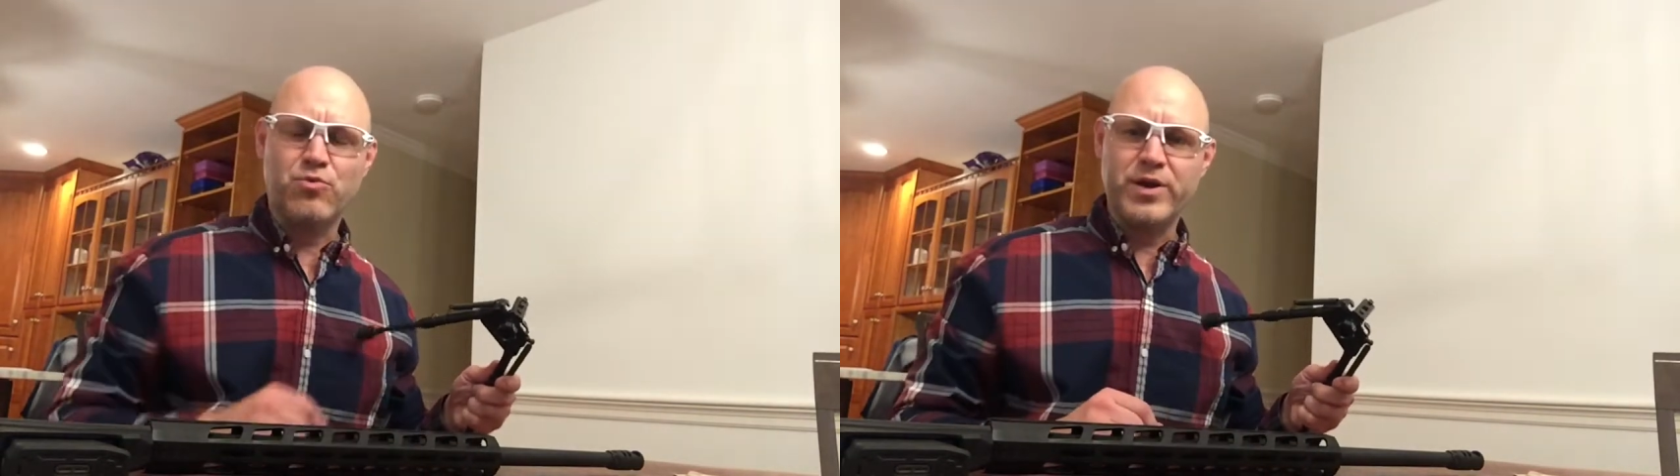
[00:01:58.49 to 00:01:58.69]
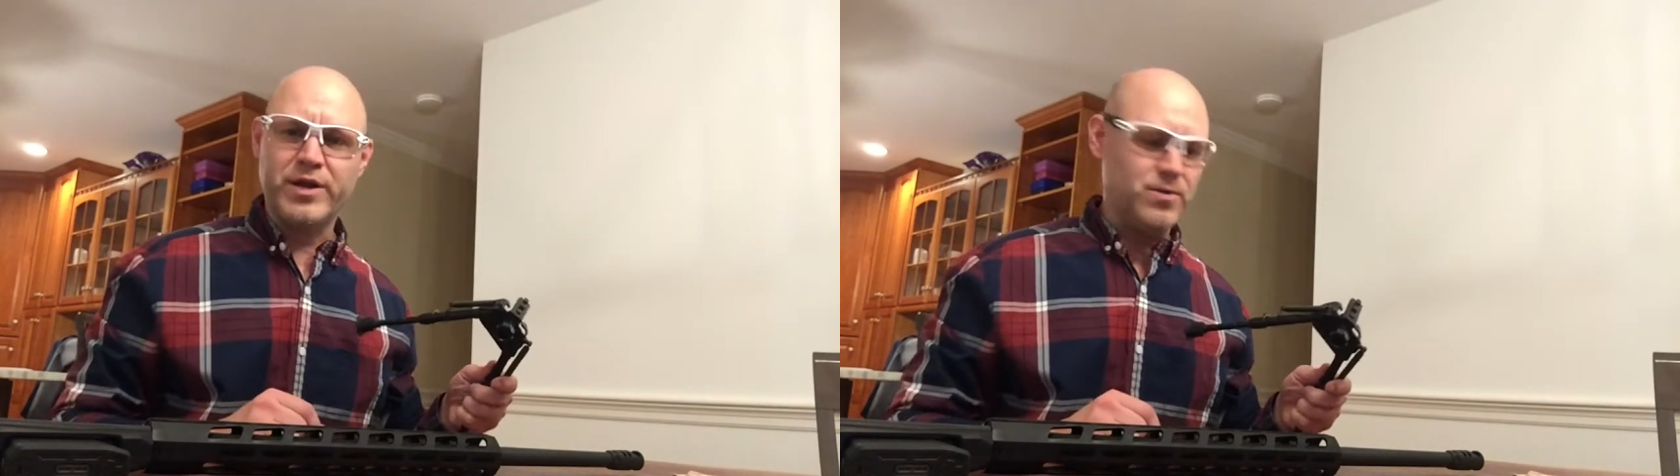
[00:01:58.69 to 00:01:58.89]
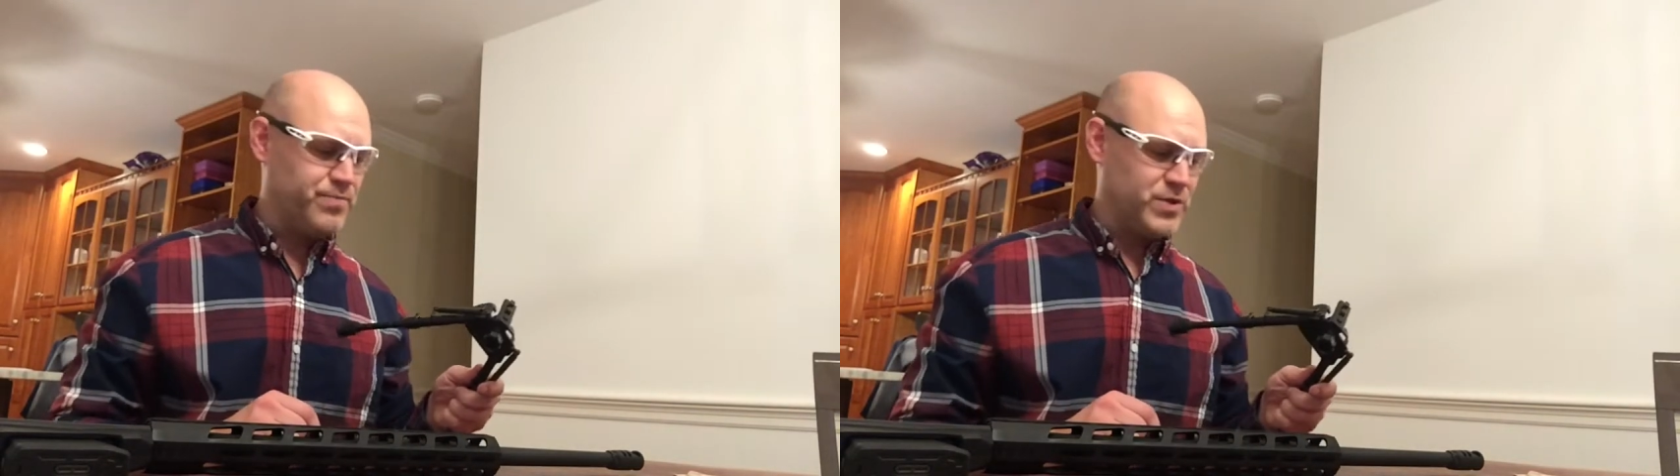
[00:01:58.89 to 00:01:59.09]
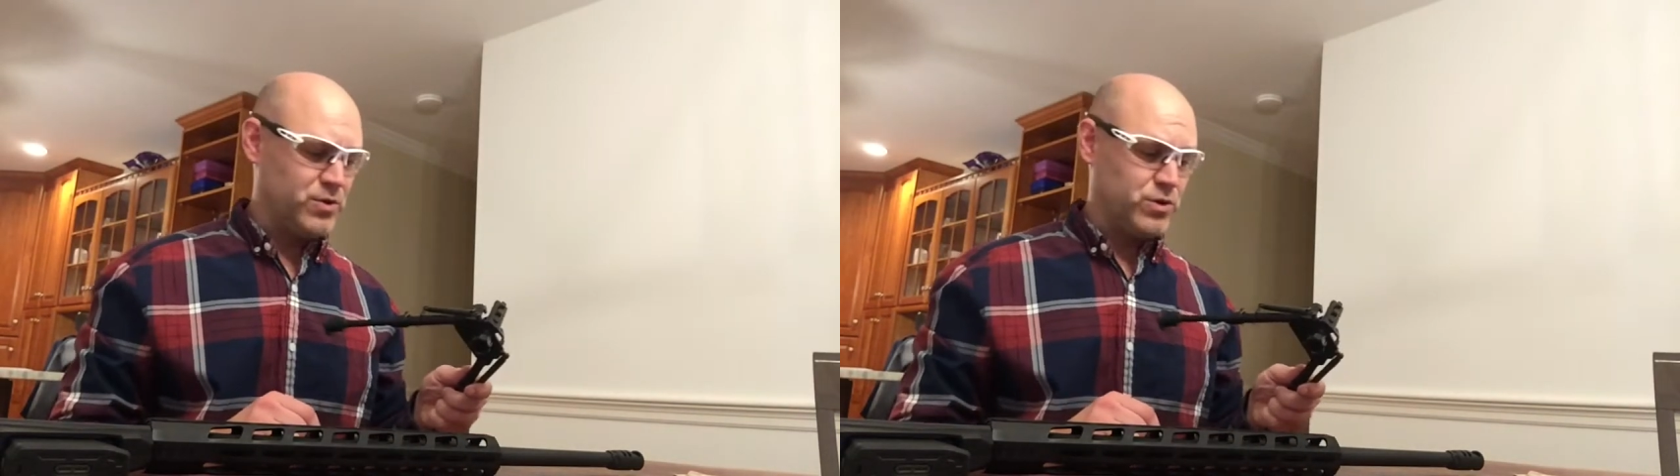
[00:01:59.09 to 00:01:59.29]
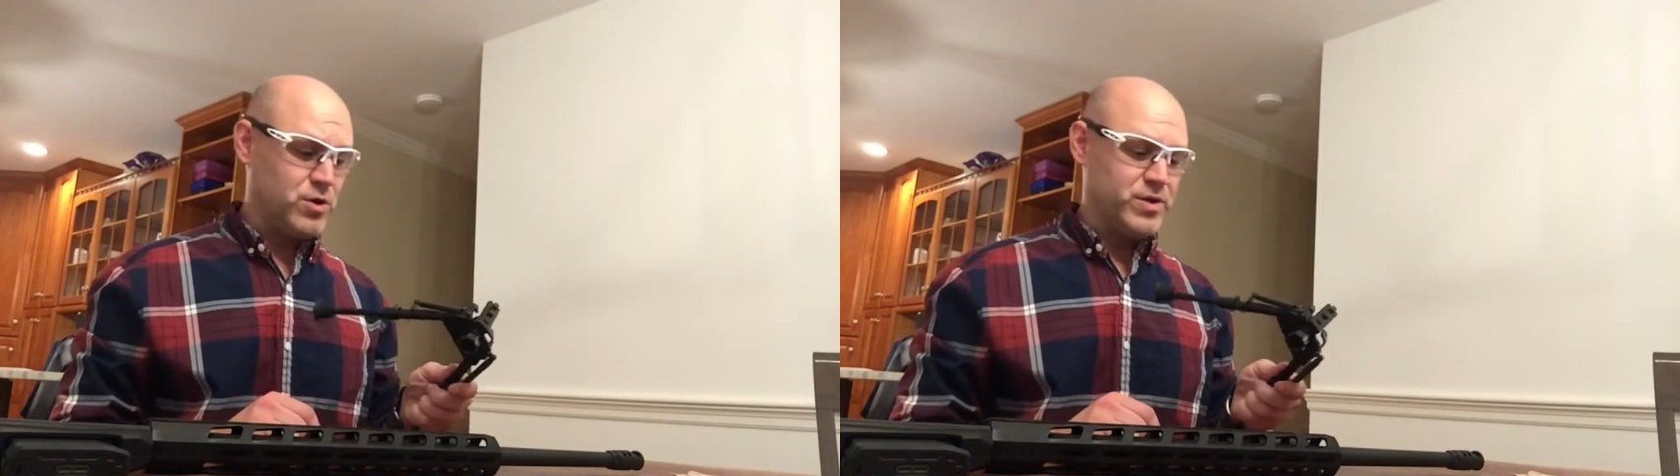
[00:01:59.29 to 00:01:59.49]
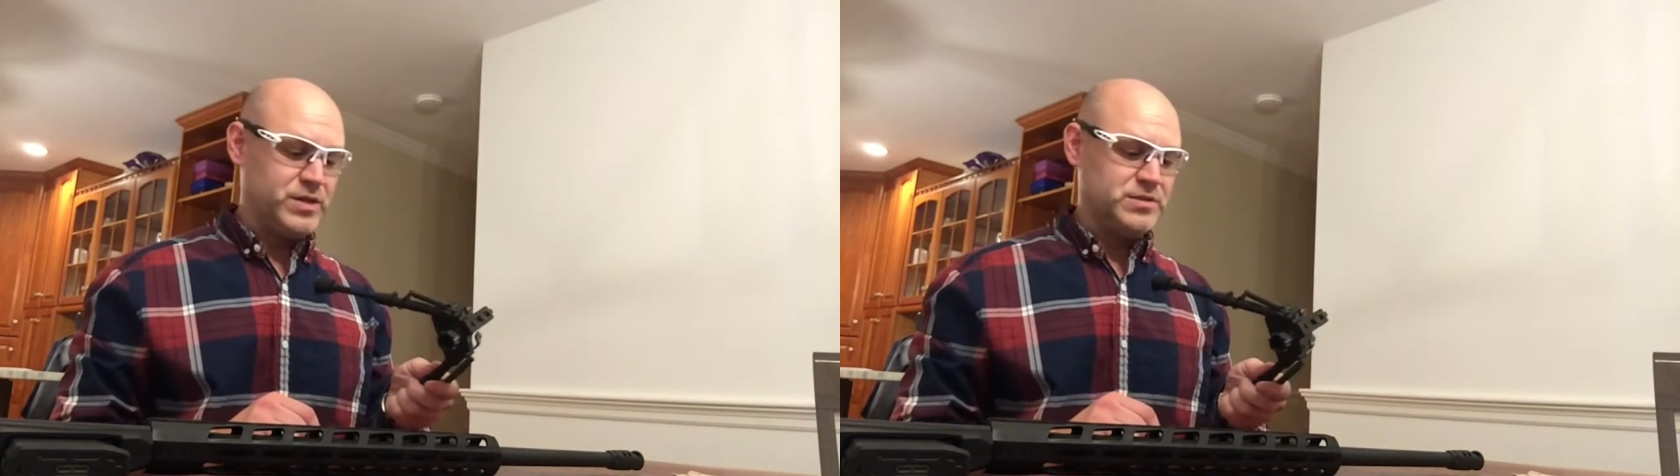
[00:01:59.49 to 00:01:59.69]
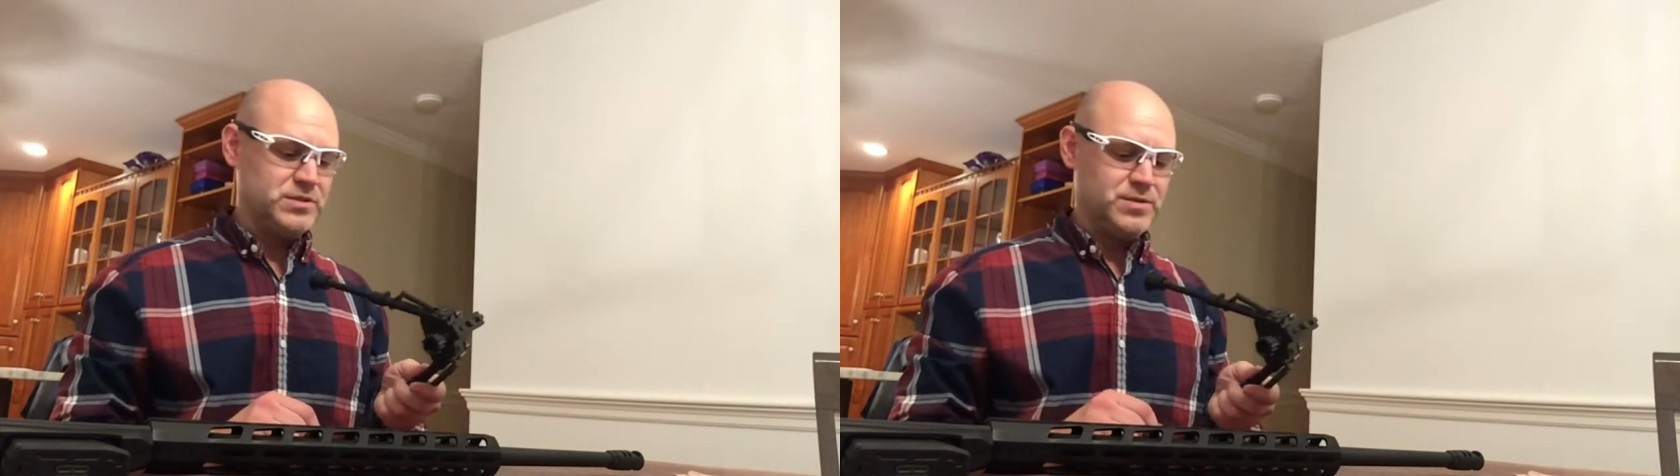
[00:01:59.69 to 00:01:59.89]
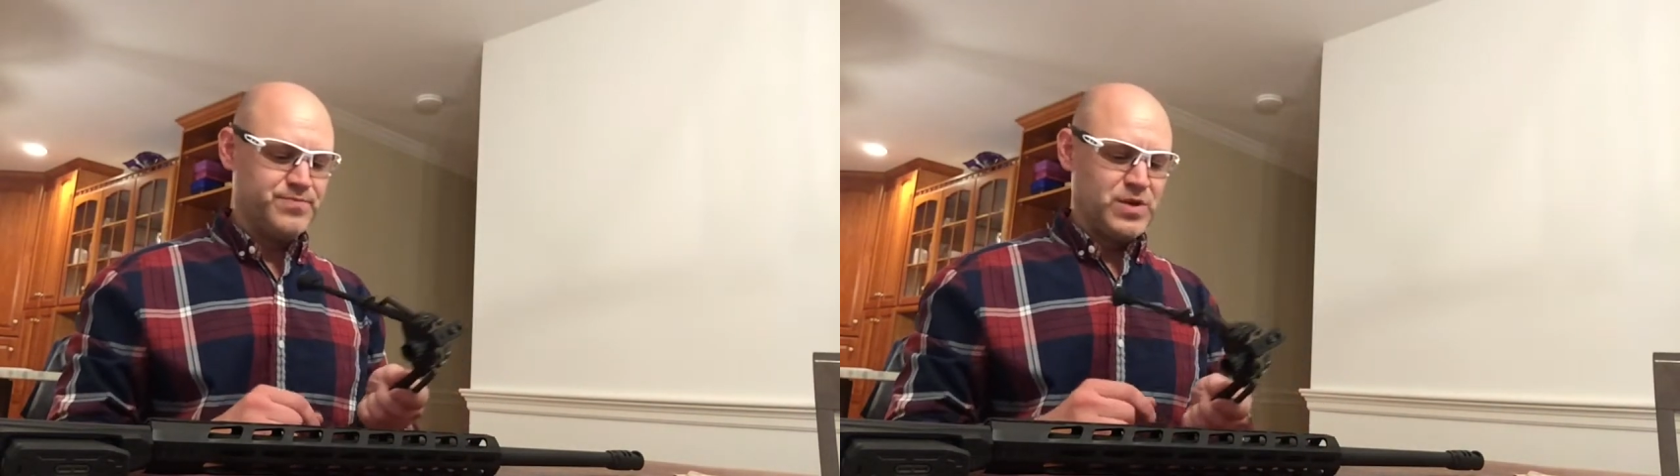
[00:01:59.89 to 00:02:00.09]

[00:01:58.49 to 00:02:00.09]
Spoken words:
rail, it'll go in easy.